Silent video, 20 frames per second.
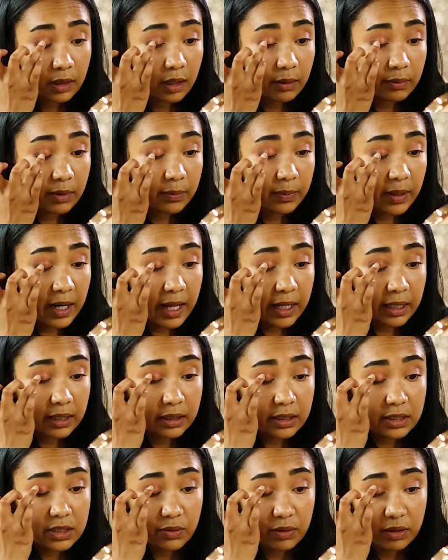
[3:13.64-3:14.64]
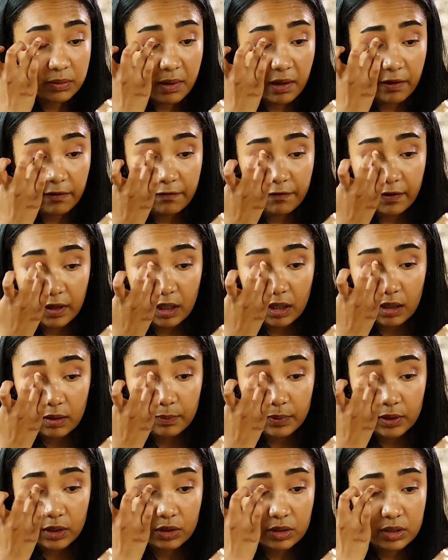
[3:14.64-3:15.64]
I'm applying this with my finger
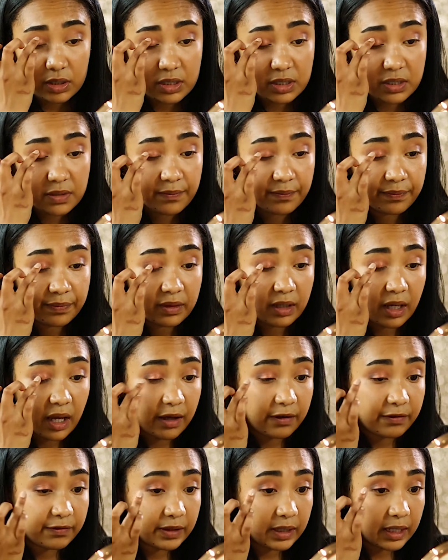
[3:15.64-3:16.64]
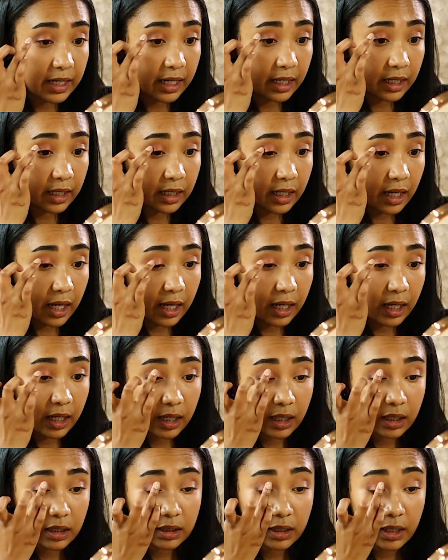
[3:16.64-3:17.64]
because I feel like
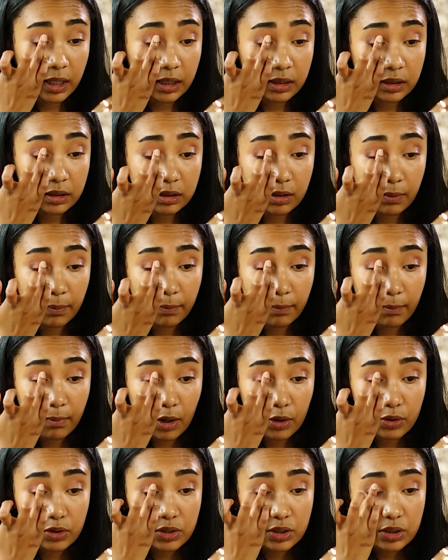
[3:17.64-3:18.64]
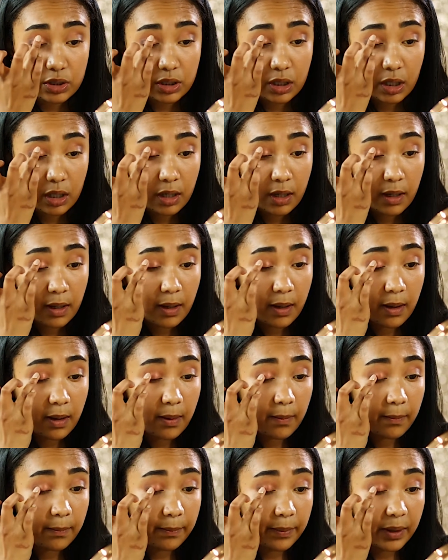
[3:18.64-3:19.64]
I'll get the most
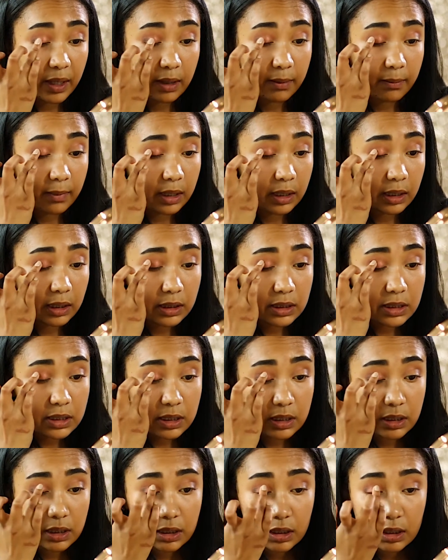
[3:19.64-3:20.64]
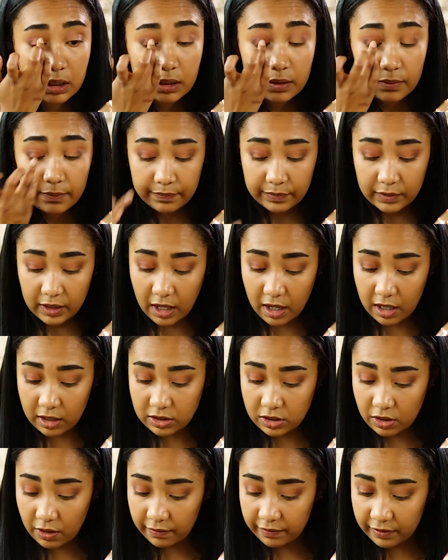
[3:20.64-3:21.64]
pigment
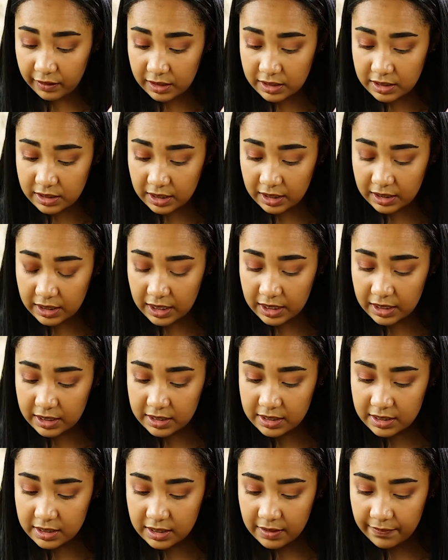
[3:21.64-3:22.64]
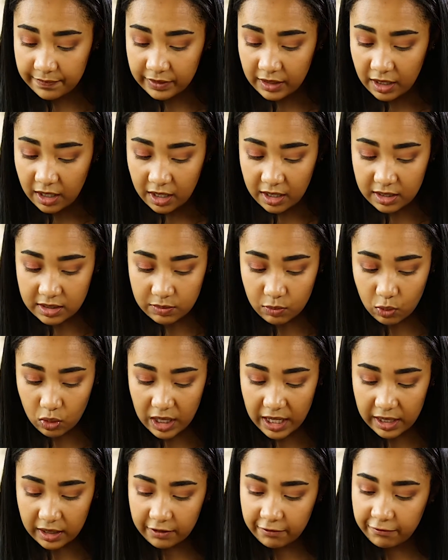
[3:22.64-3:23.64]
out of this. It's more
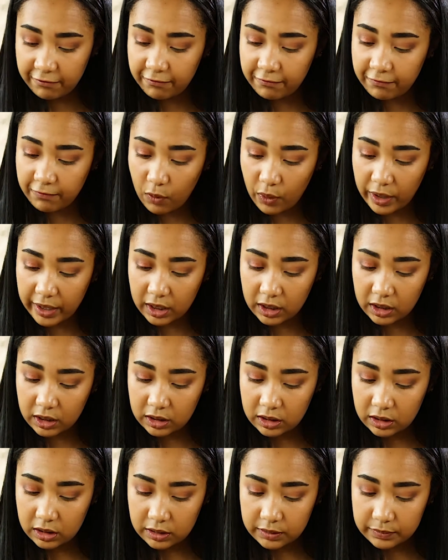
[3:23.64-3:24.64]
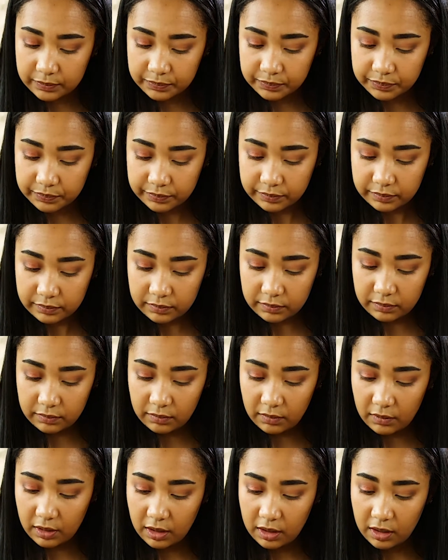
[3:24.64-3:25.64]
like a foil,
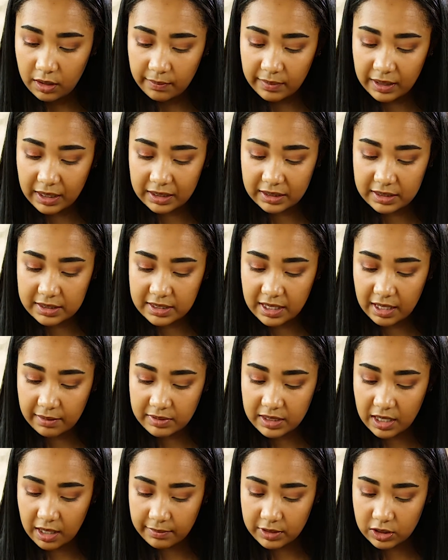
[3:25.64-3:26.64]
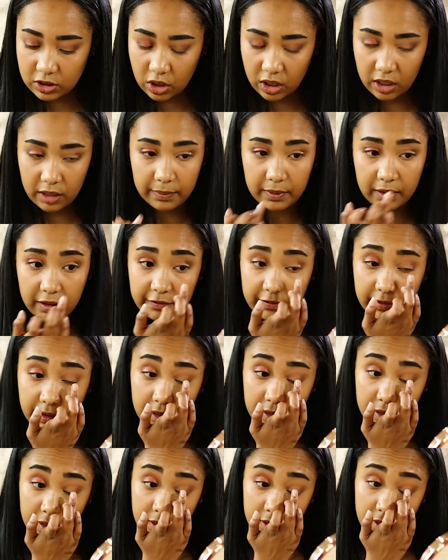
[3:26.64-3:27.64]
but at the same time it's got a bit of a
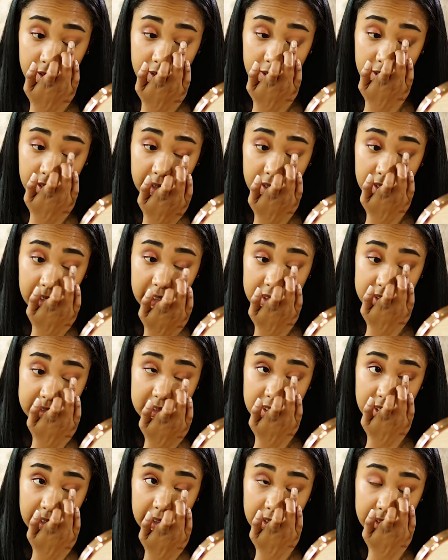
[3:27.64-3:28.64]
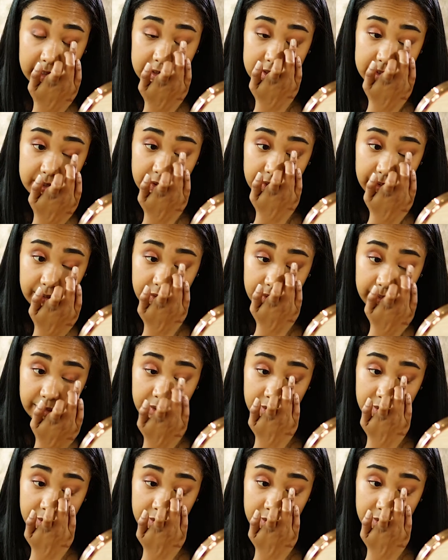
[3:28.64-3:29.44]
glitter into,